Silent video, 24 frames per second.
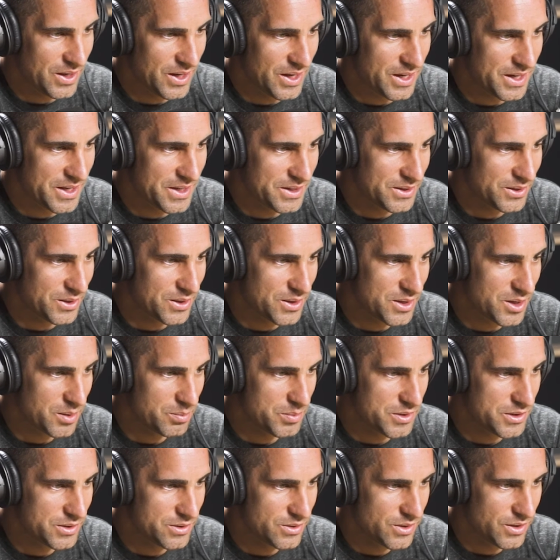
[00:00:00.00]
I loaded
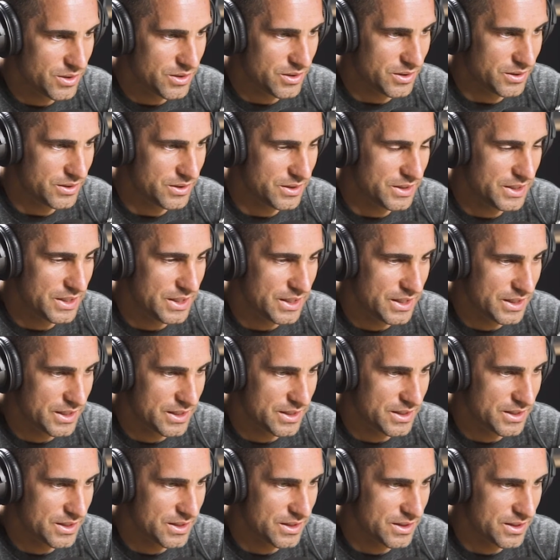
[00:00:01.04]
up a U-Haul
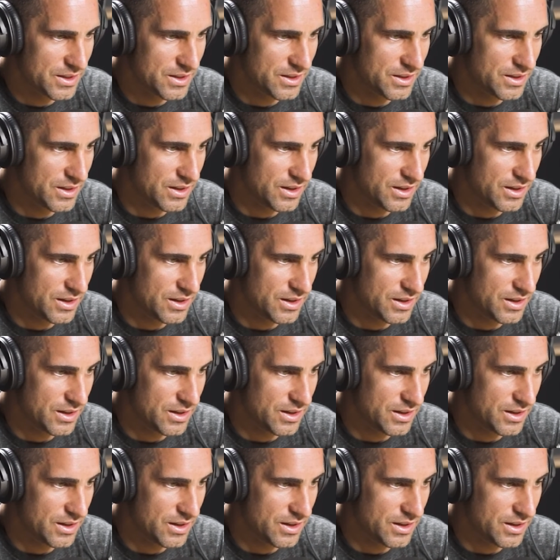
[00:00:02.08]
and